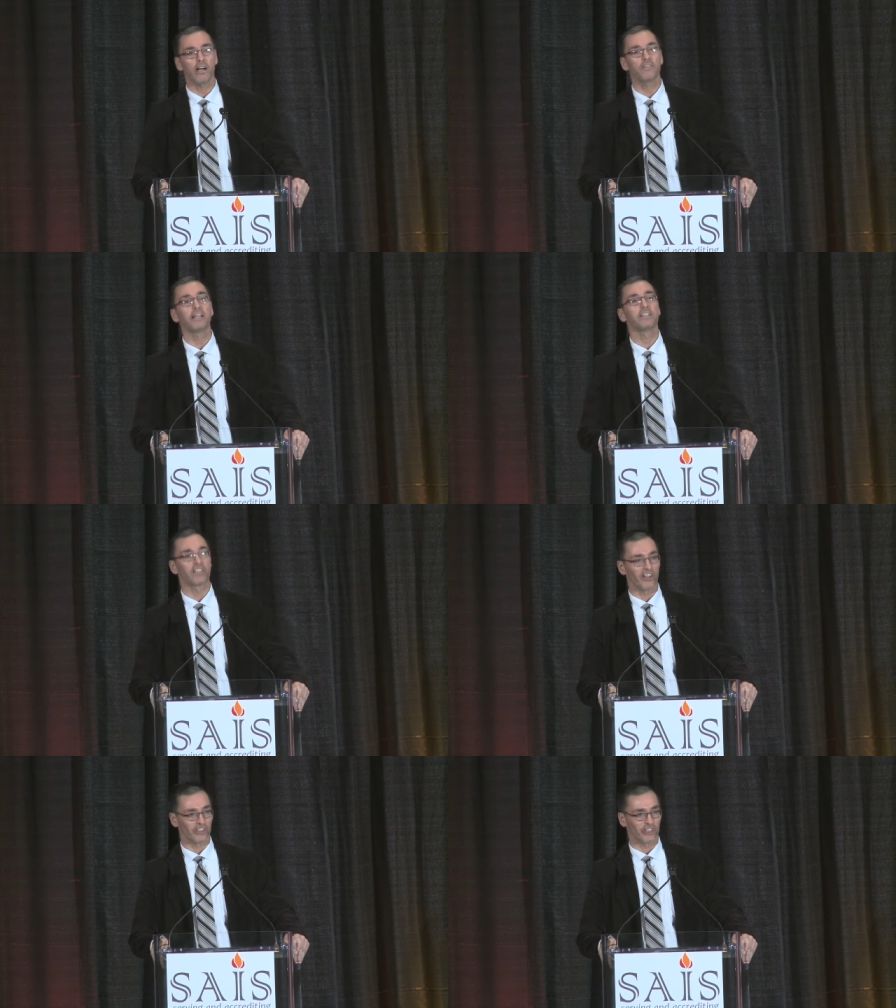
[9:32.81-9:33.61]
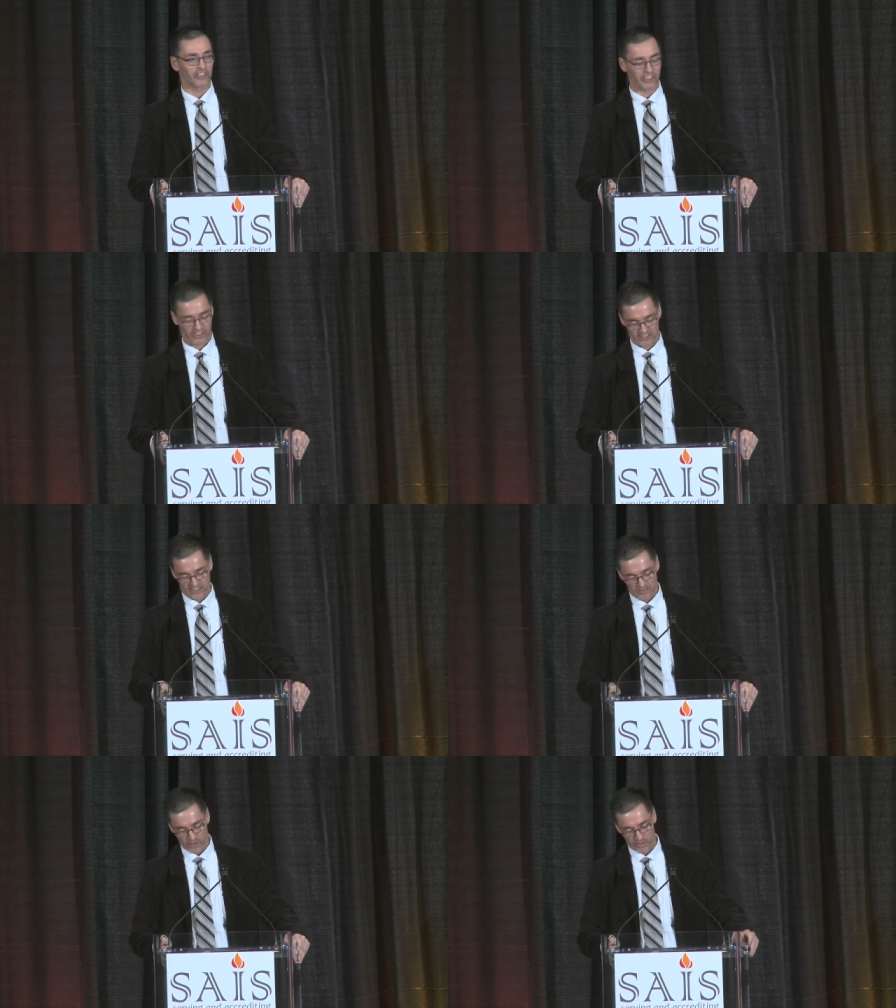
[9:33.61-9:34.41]
of an indulgence.
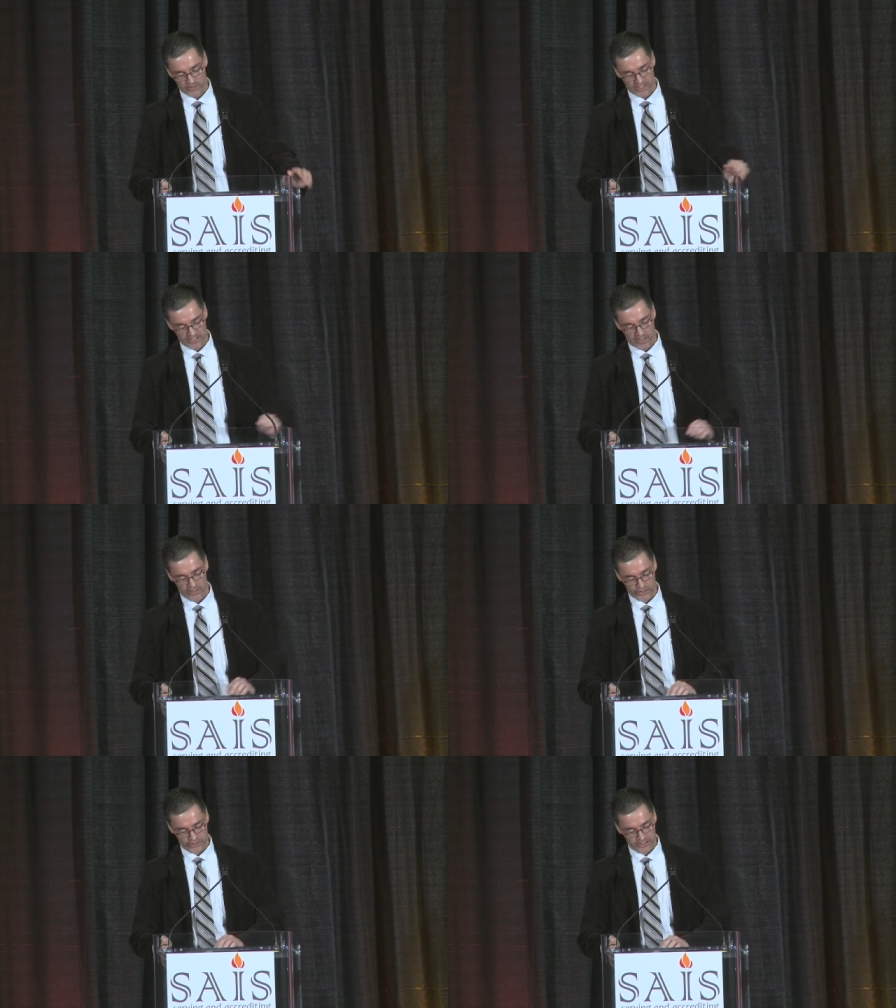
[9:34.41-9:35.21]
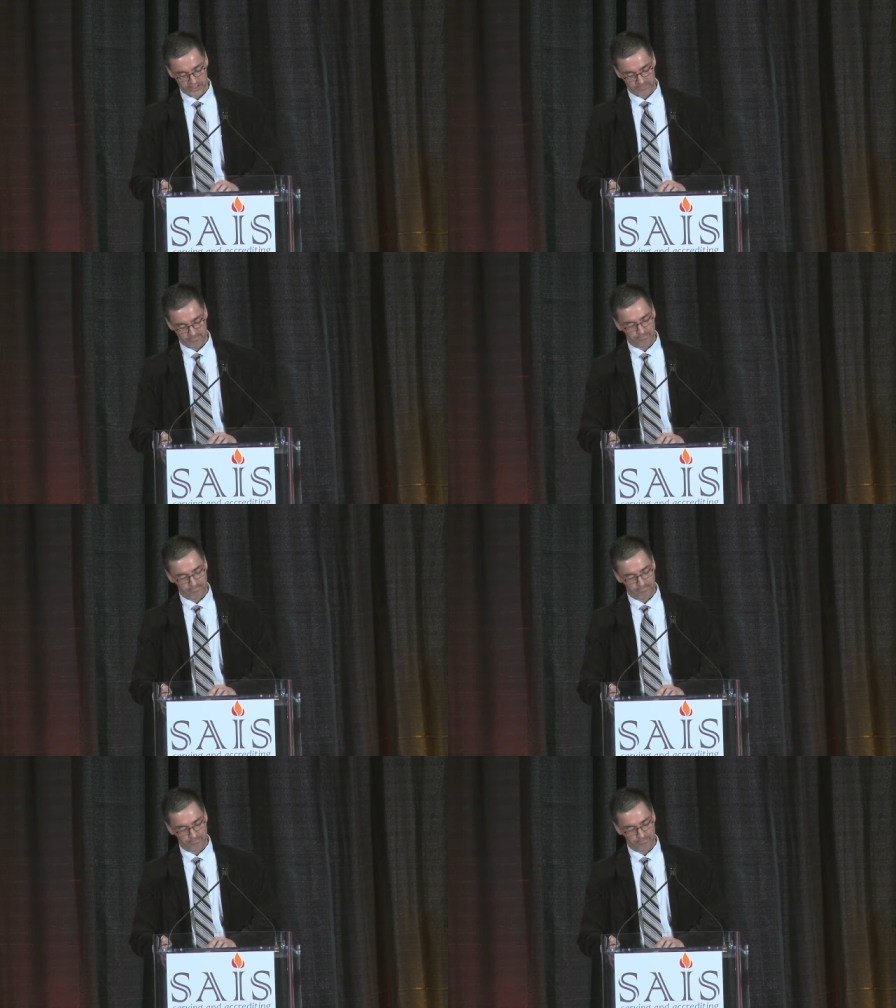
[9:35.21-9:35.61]
More of an indulgence.